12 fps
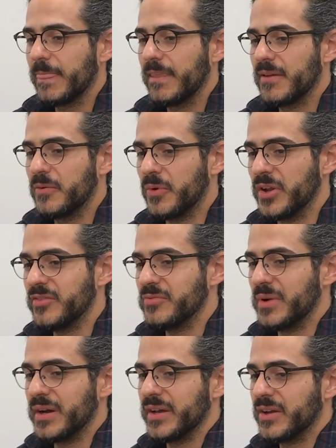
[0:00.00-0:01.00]
One of
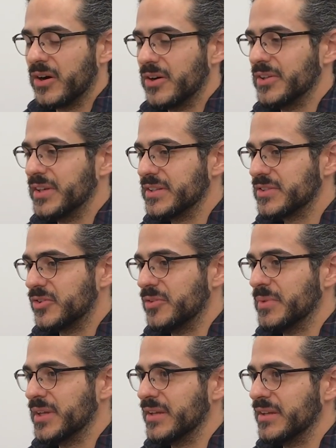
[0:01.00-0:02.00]
my colleagues told
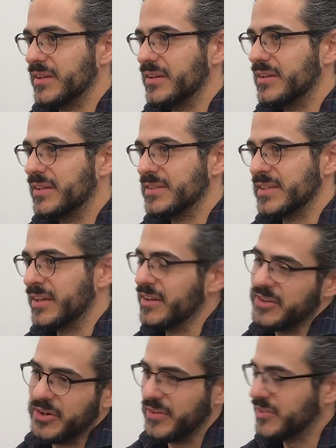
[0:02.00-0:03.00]
me, he said,
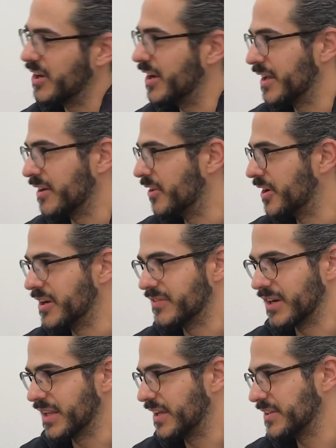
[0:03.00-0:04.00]
I've taught at a lot of different
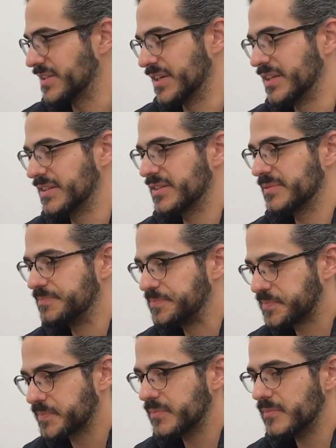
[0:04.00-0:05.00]
Cal States
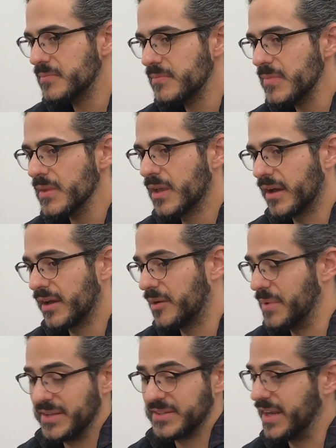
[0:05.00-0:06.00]
as
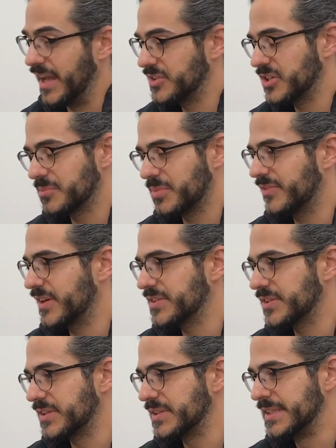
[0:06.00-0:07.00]
an adjunct professor,
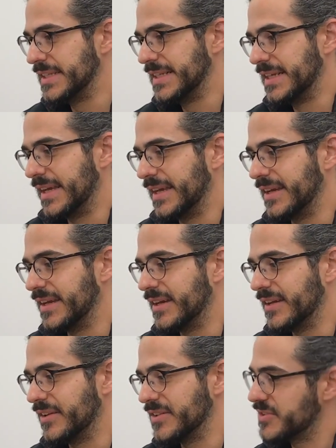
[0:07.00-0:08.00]
and the
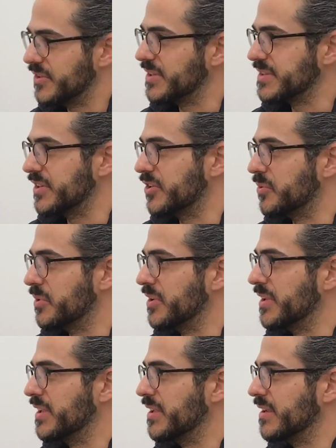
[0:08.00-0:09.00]
students here
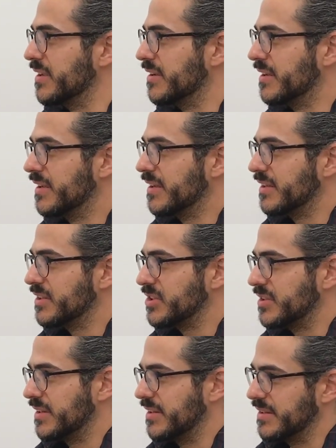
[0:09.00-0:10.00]
really
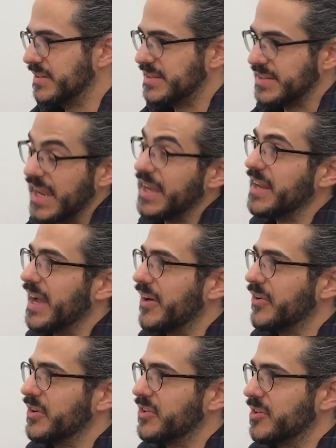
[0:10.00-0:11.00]
stand out in
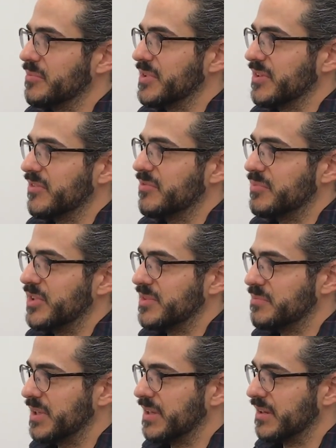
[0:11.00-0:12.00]
terms of just being